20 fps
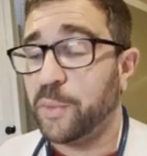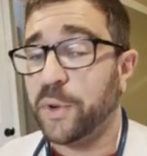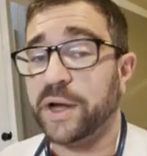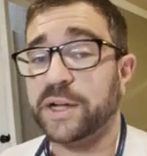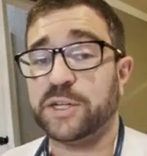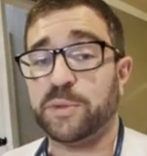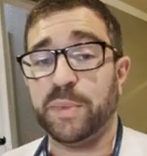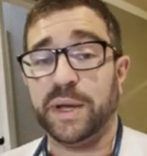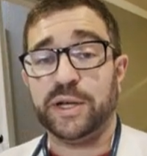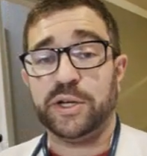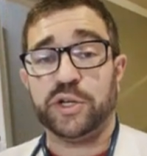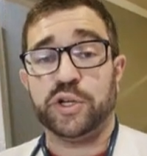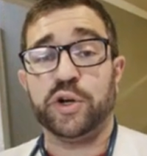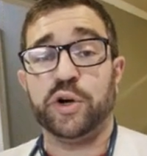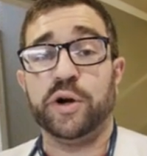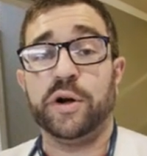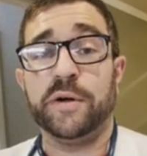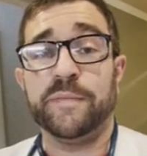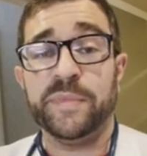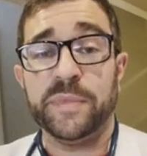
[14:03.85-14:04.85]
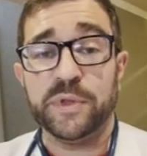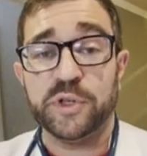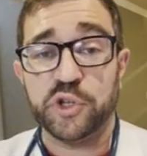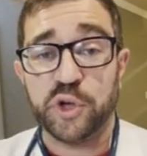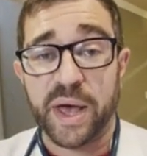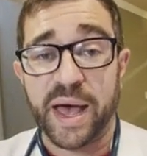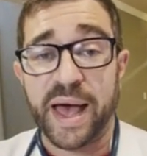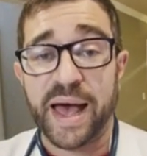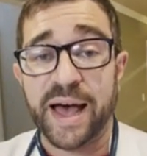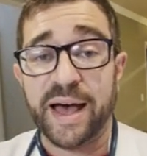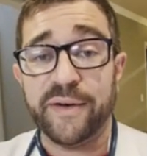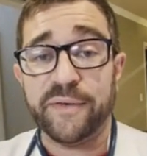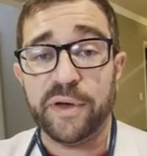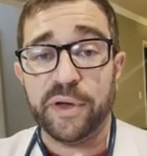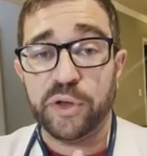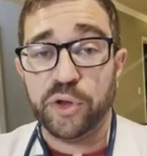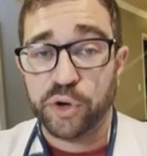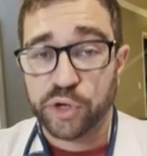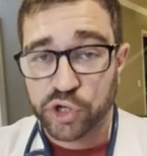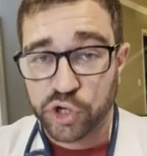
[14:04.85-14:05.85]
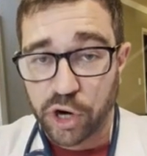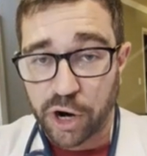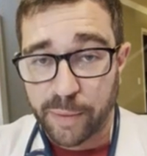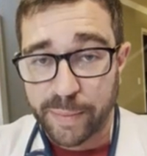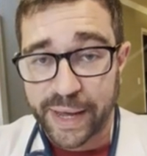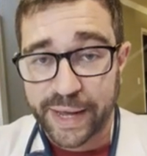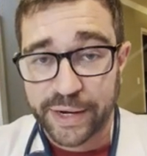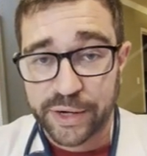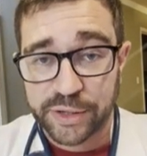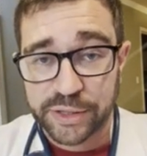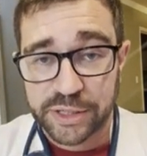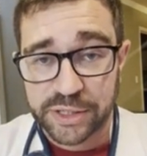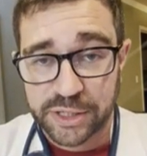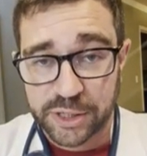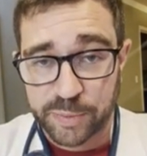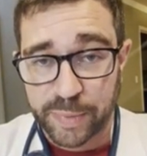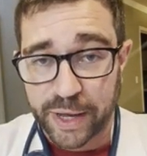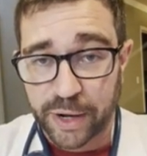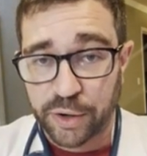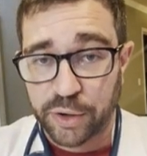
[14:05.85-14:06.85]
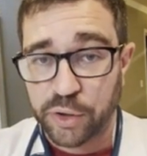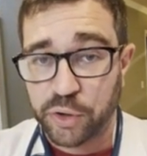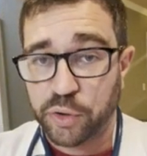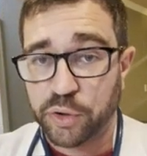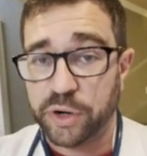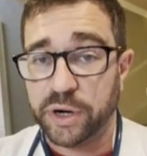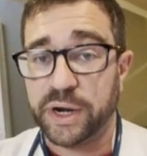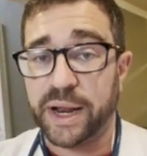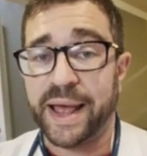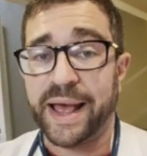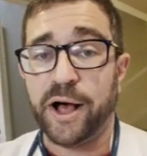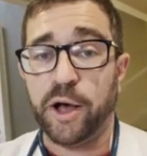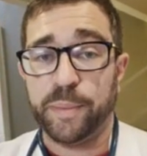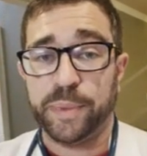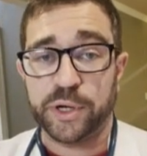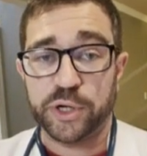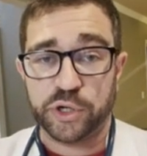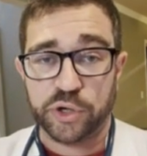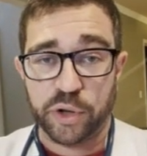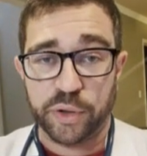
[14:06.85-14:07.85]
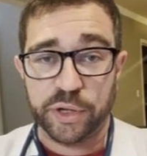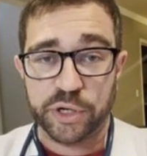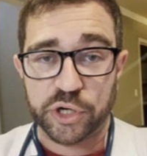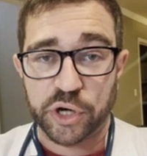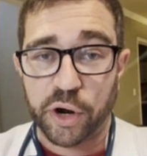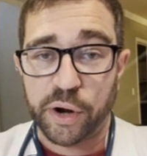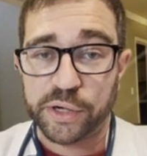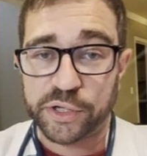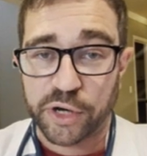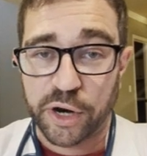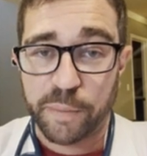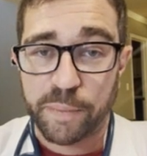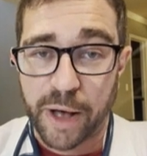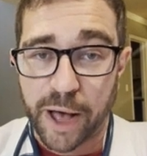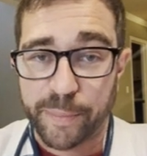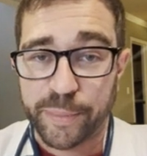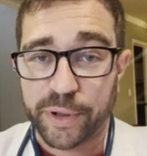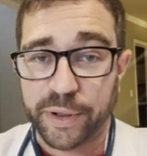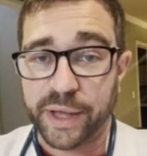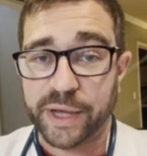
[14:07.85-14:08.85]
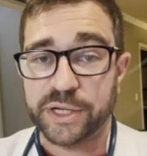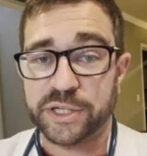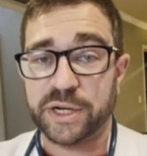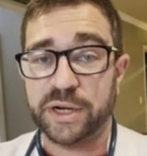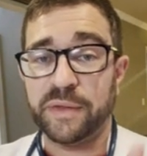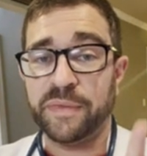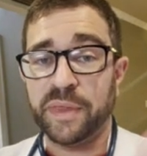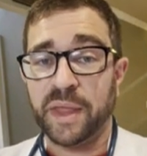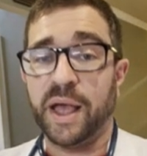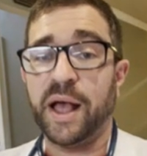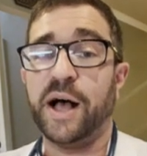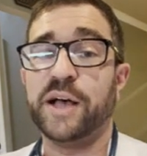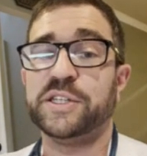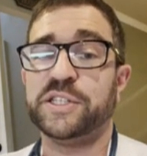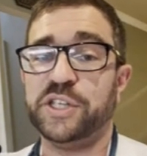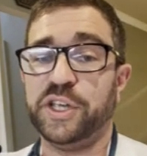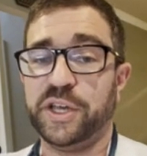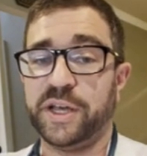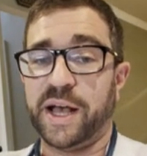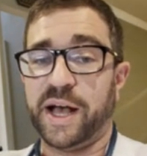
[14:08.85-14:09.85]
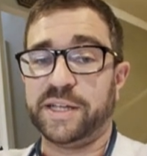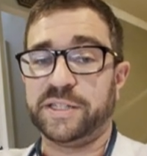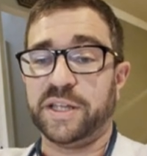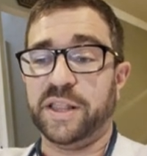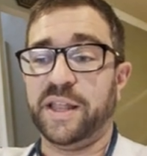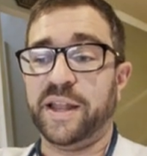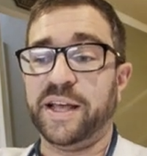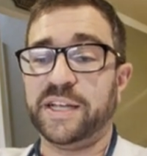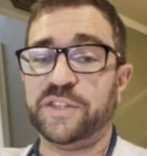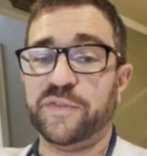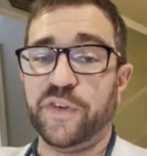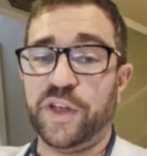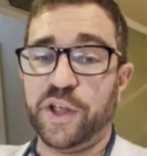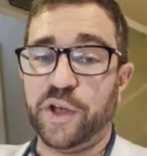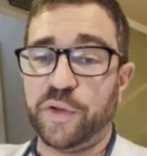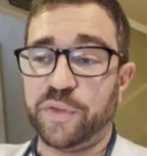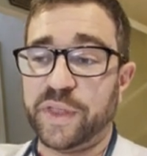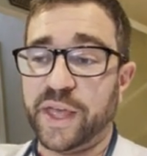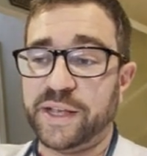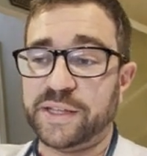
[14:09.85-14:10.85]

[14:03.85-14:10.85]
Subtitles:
Make sure to have your Charmanders spayed or neutered, help control the Charizard population. I'll see you guys on the next video. Thanks.